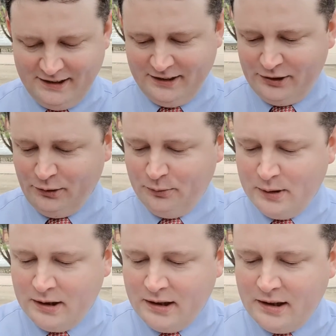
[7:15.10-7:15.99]
So
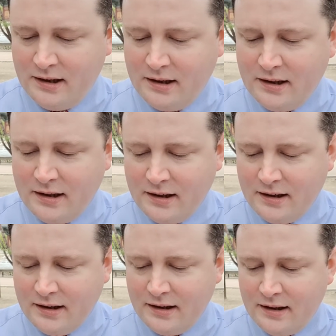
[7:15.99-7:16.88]

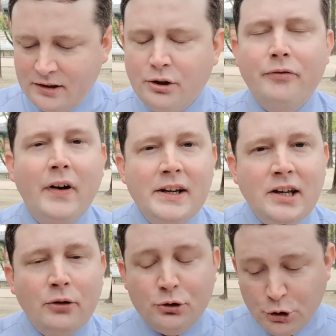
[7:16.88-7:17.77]
to find
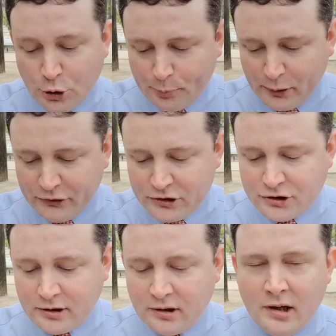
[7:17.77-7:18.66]
out your
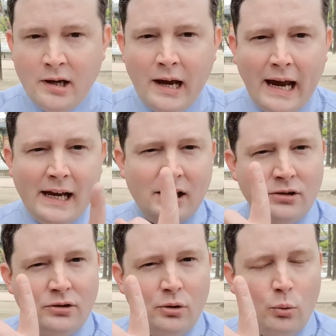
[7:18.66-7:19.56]
position
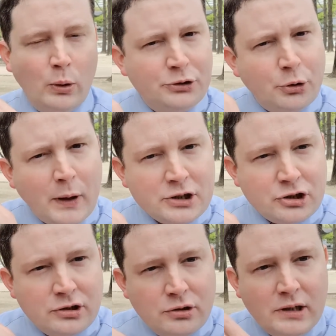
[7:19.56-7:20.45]
and what
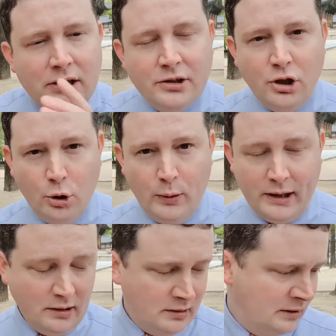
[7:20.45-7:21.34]
direction you need to go
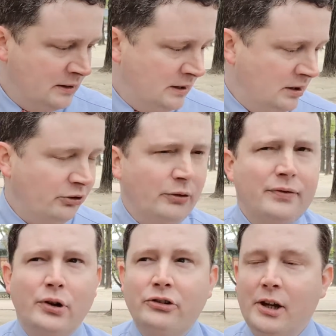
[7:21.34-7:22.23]
in. So
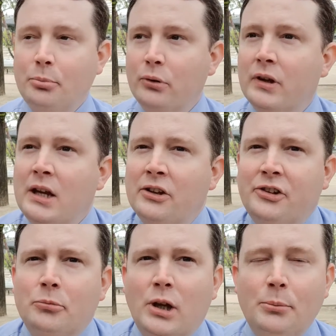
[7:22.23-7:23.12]
for example,
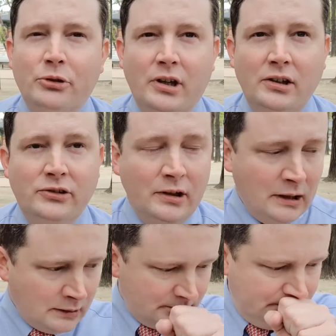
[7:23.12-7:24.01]
sometimes guys,
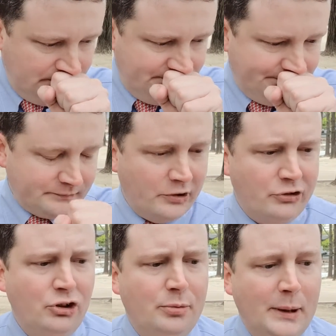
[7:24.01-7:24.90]

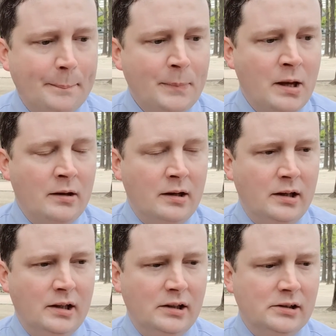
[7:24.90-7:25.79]
excuse me,
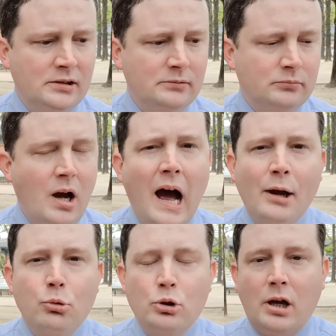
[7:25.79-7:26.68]
I
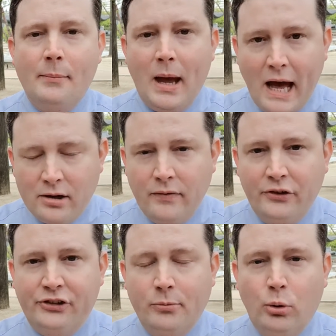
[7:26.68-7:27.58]
will come out of the
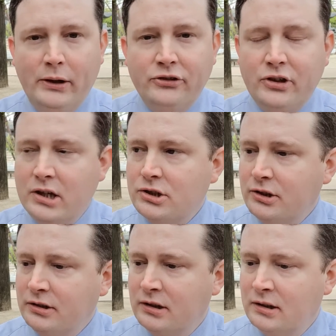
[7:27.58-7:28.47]
subway station,